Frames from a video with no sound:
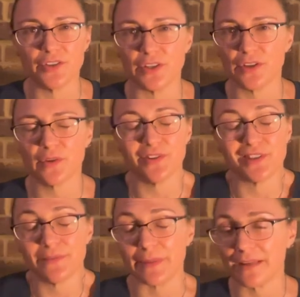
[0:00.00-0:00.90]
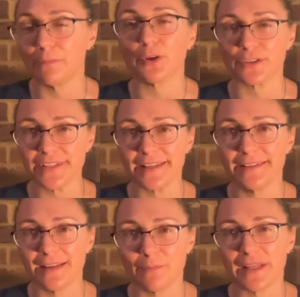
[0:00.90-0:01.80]
And you can just be a
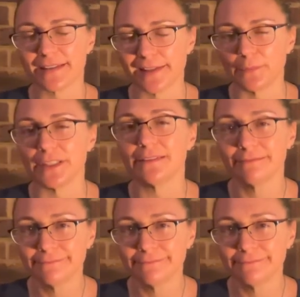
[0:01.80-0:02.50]
person and be accepted.